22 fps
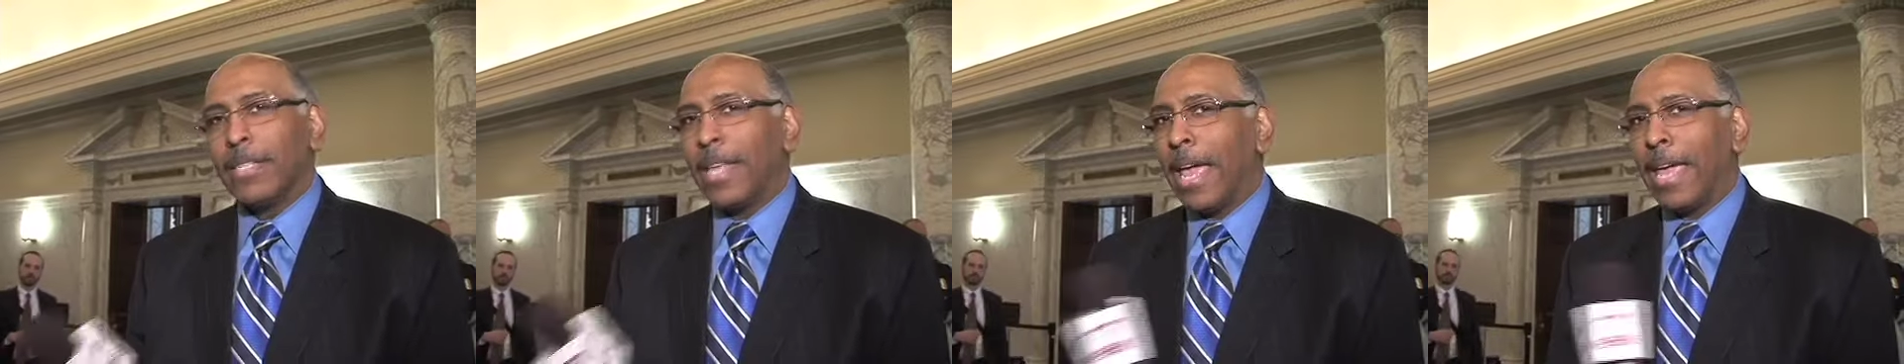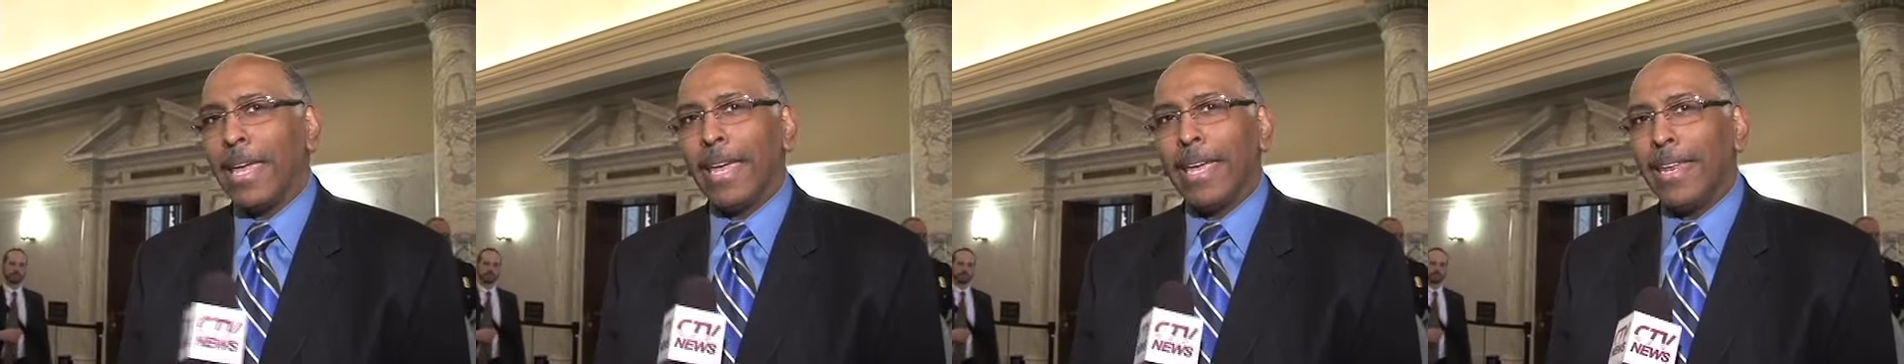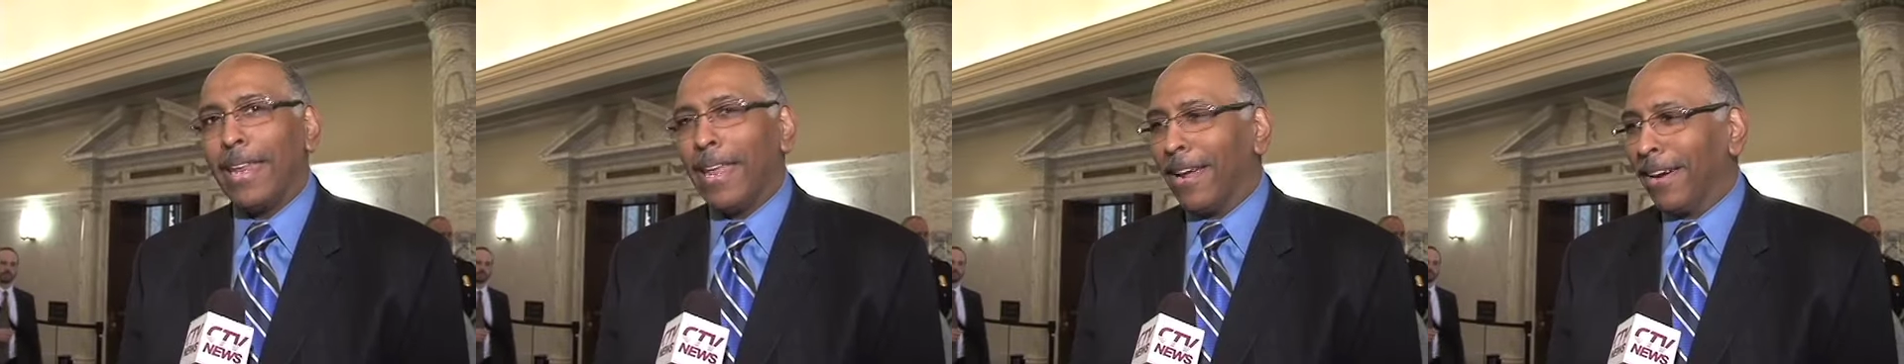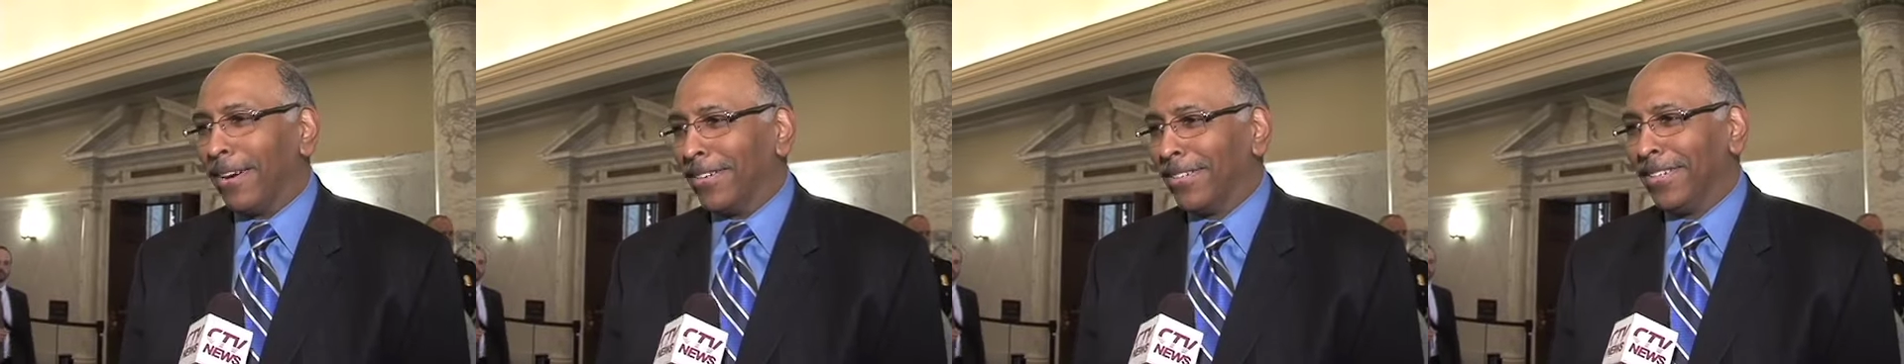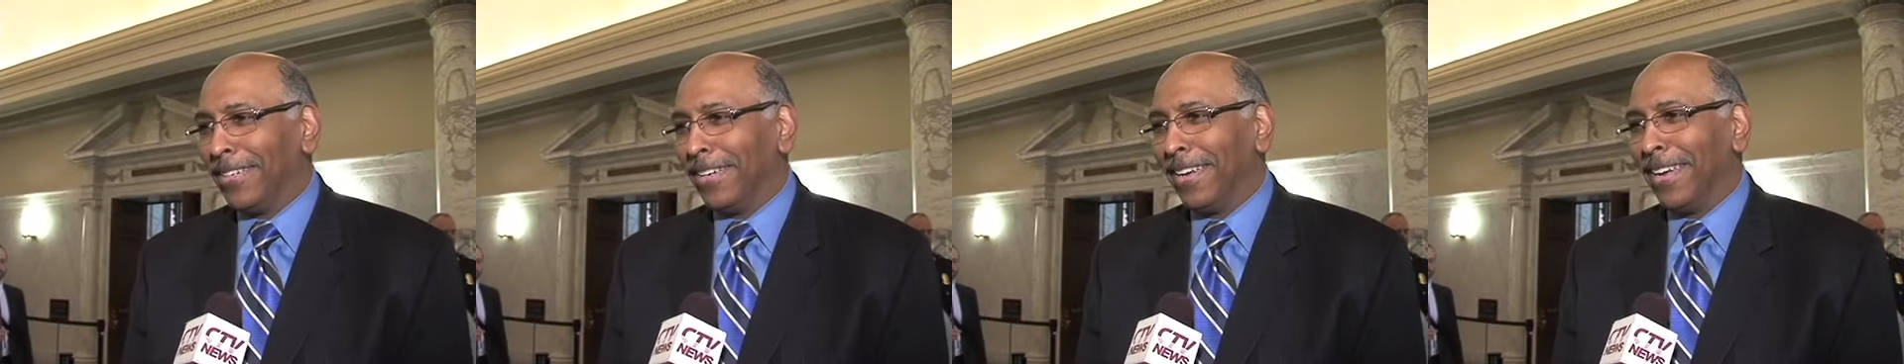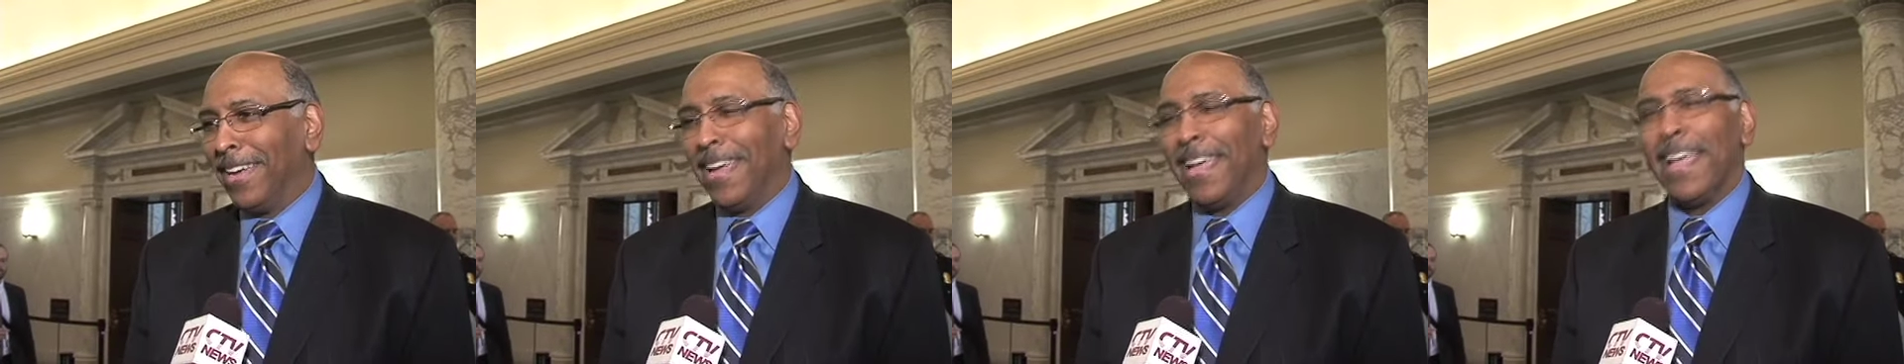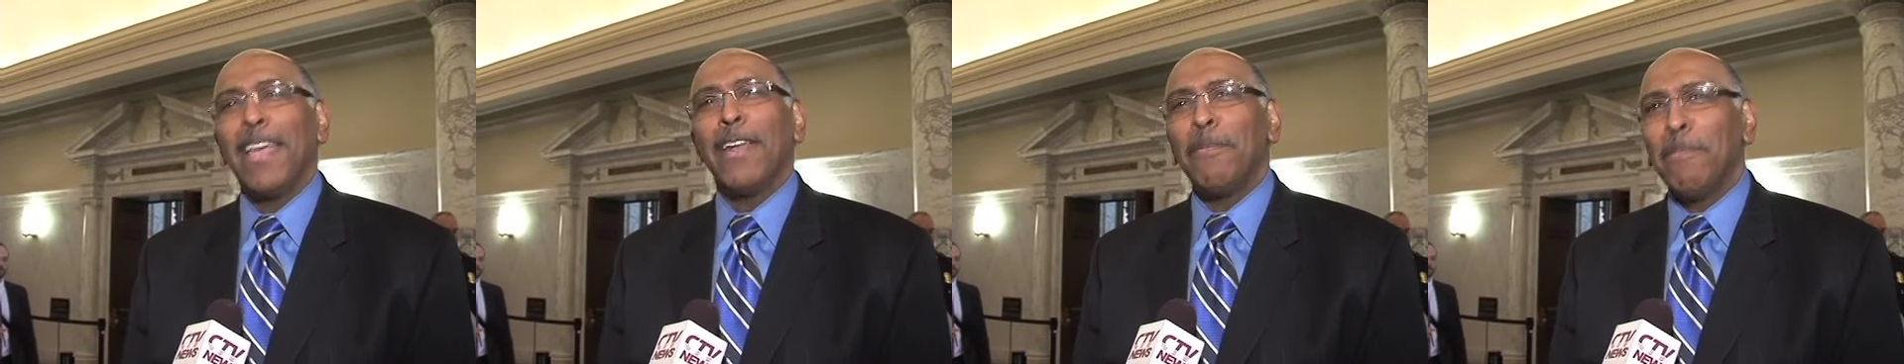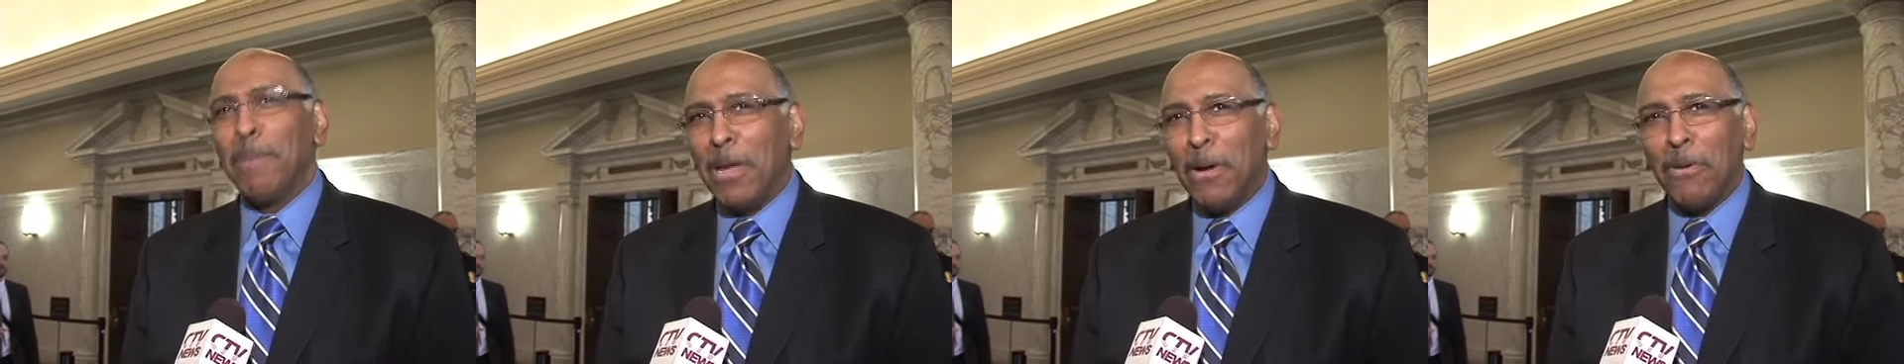Just hang in there.
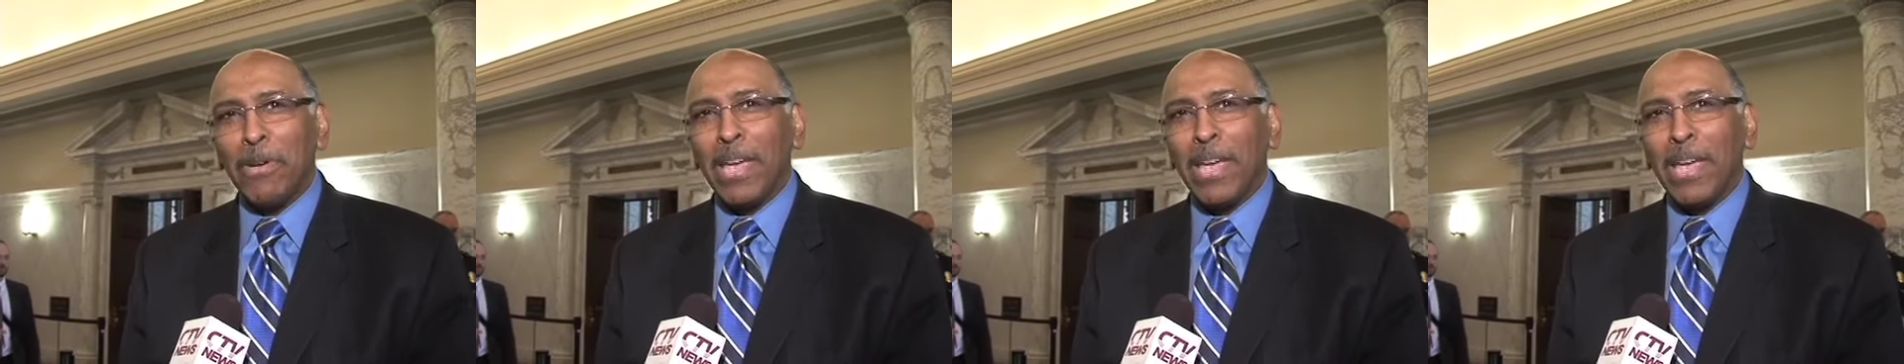It'll be